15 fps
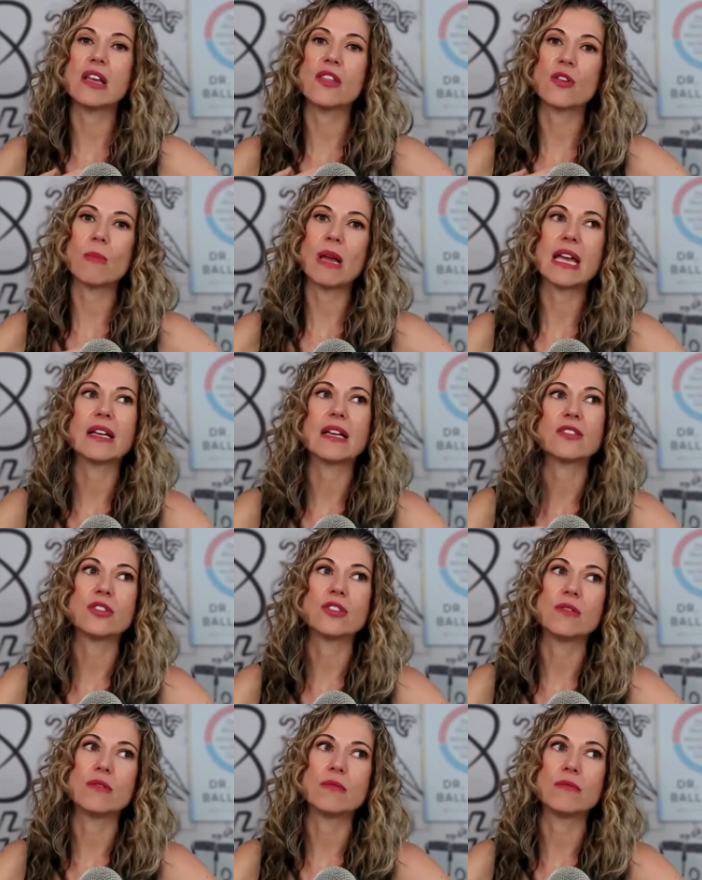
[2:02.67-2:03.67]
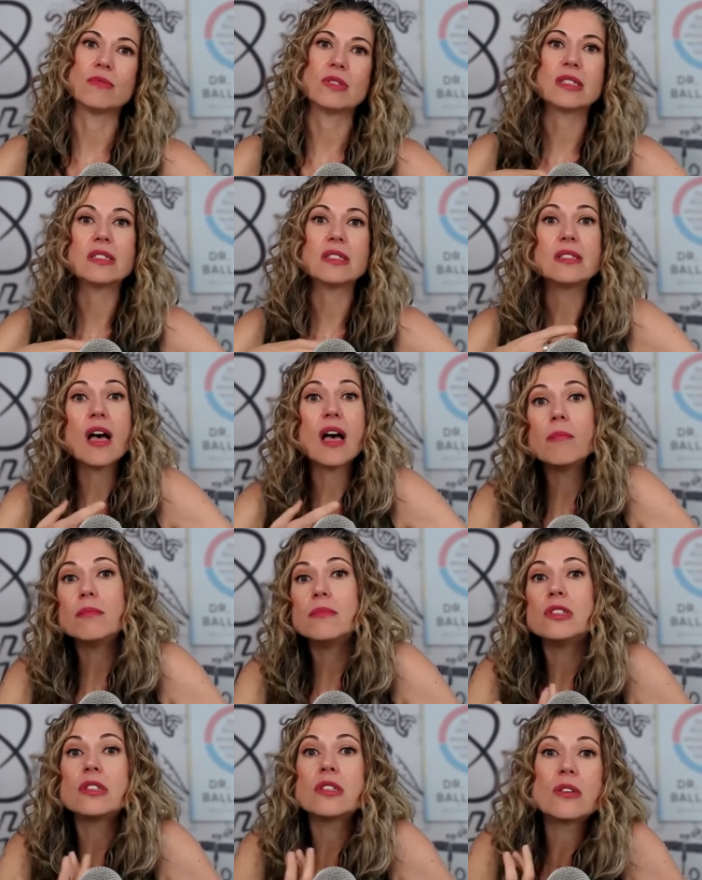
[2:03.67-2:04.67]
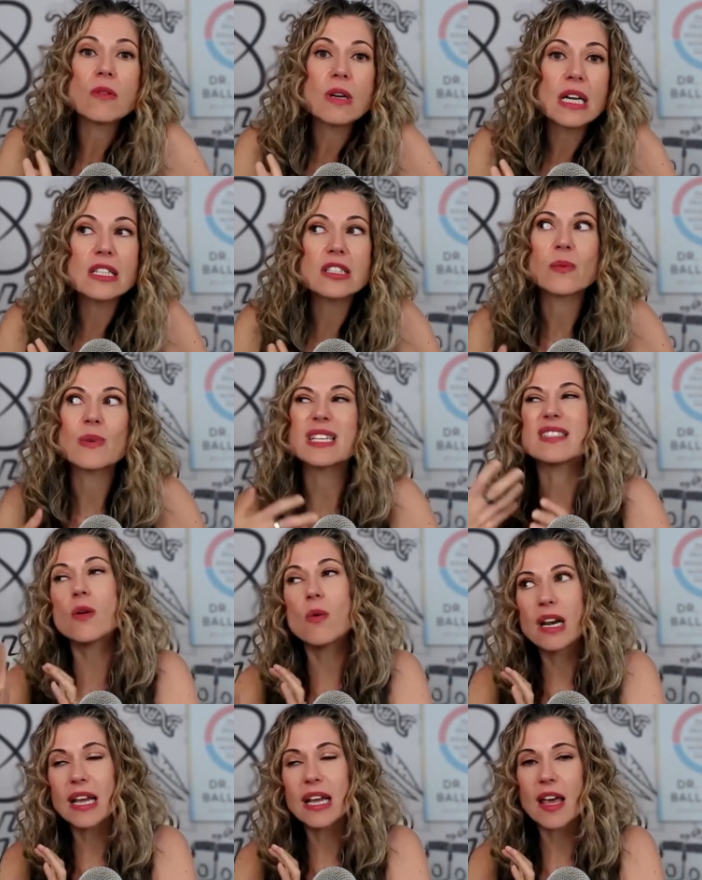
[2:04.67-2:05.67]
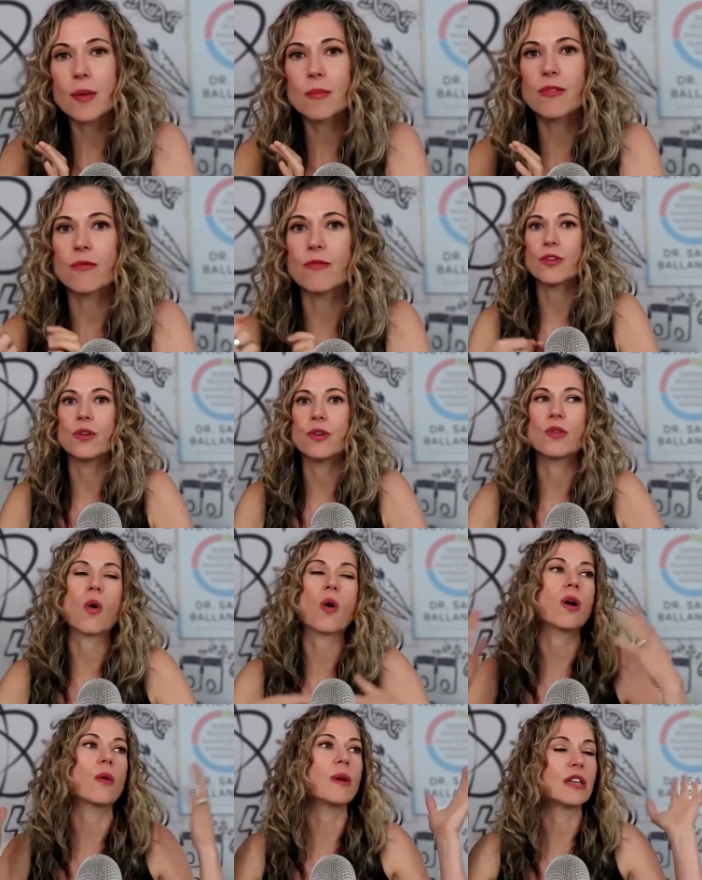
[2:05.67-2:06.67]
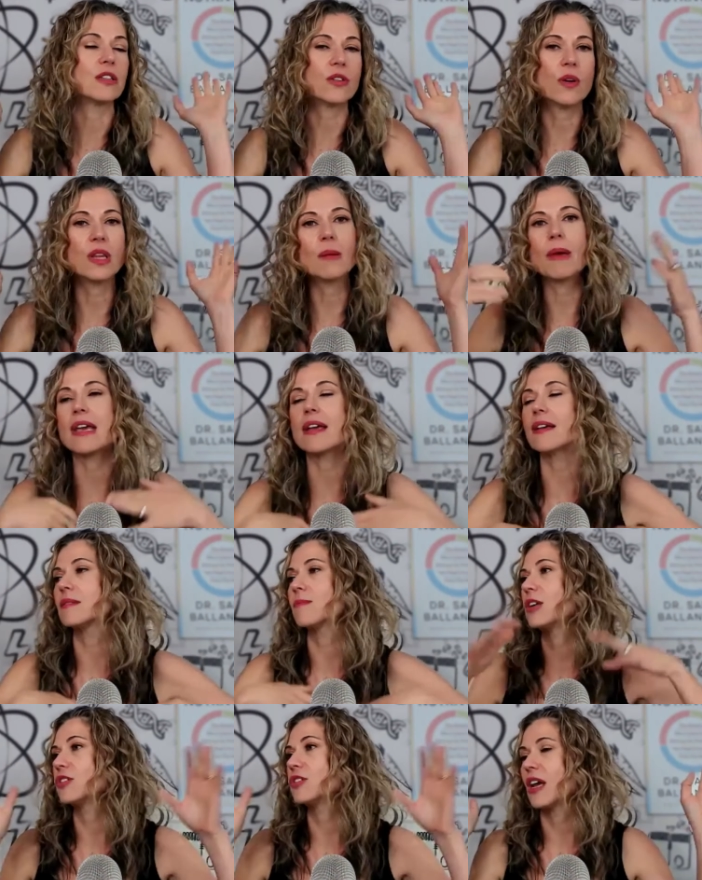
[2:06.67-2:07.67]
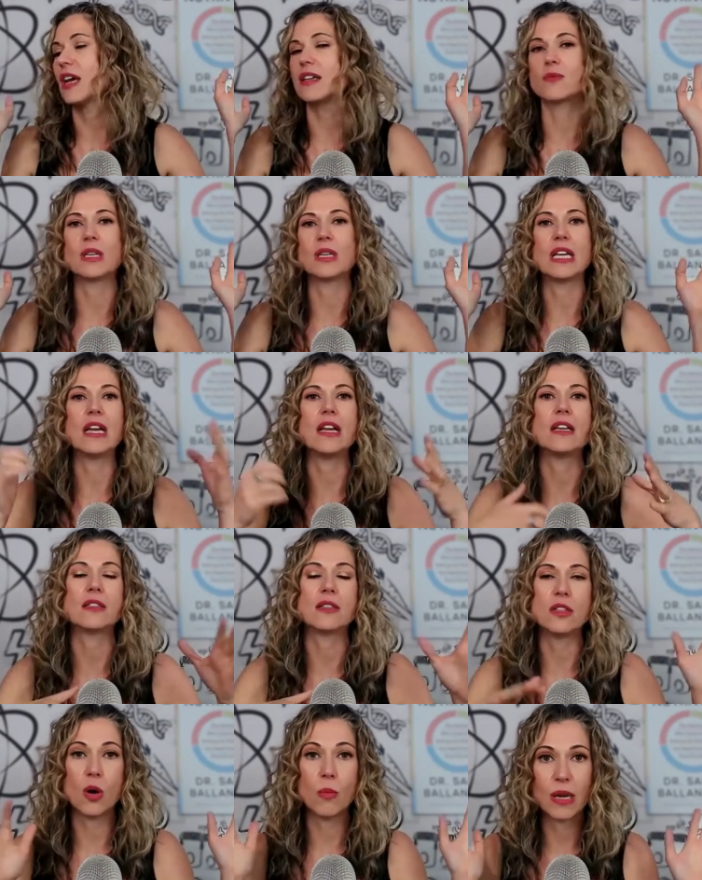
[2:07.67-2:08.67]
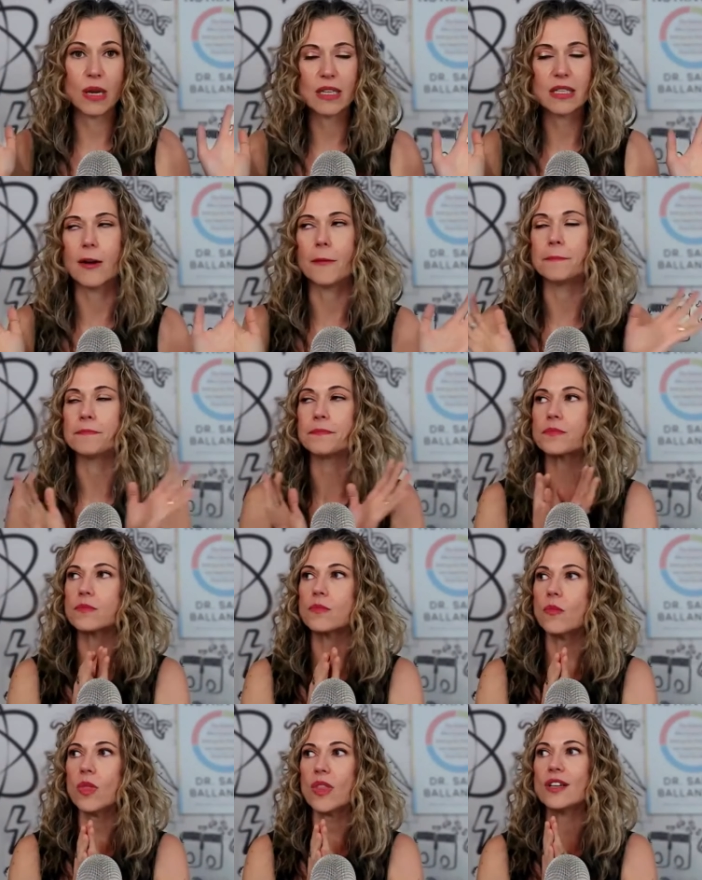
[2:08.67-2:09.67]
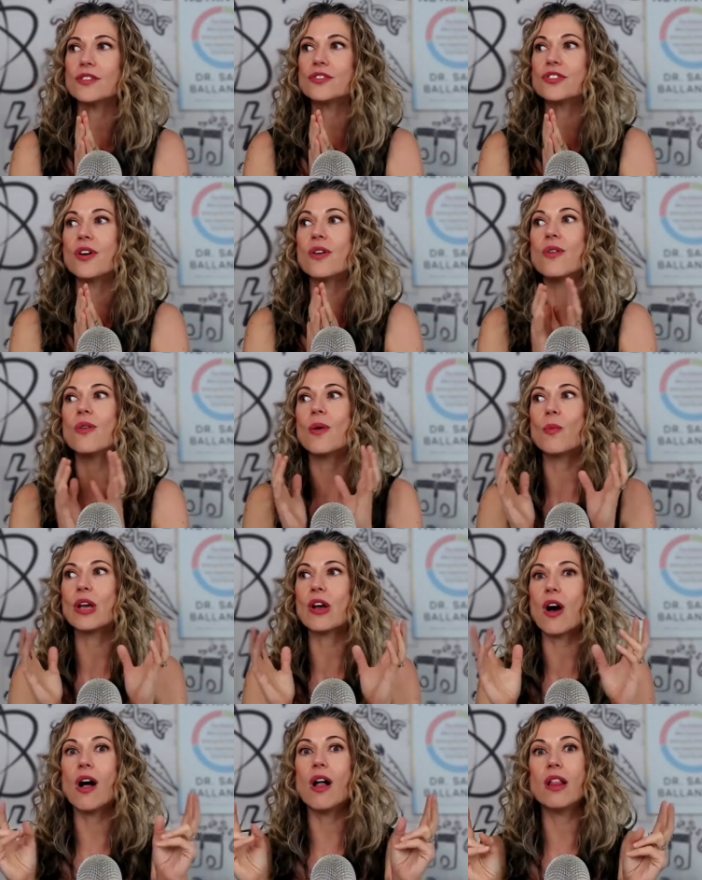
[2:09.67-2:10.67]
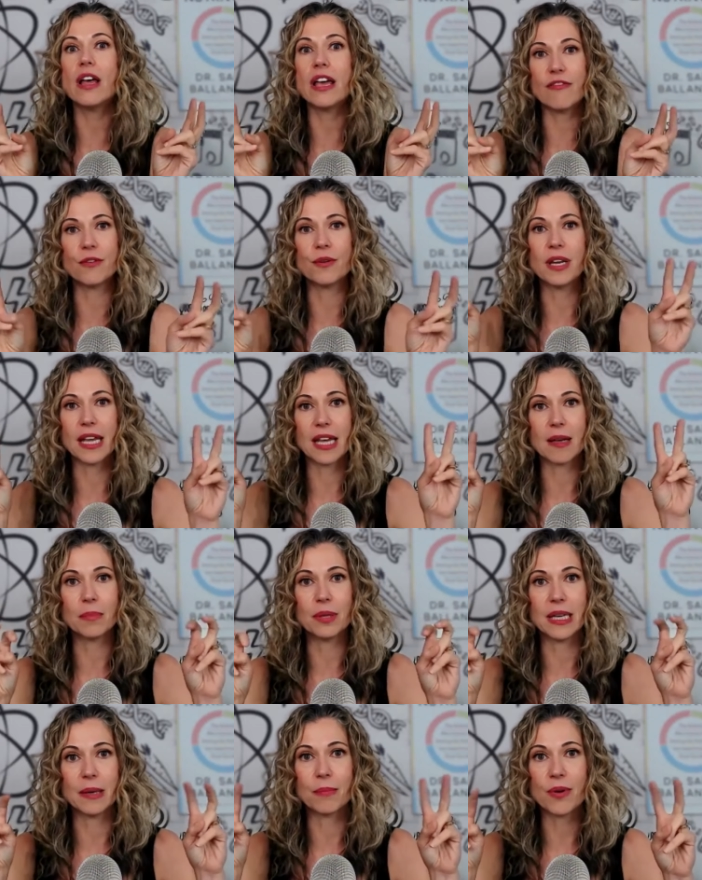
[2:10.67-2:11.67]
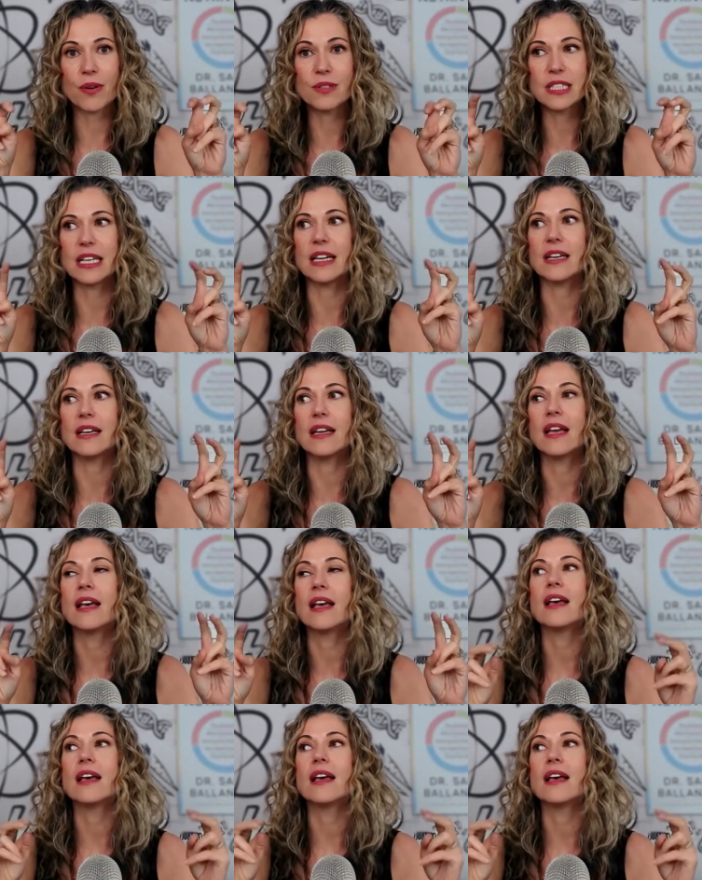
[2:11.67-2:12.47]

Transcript: either make to some degree, so we still want to get them from food, or we can totally make as much as we need, no big deal. So we call a food a complete protein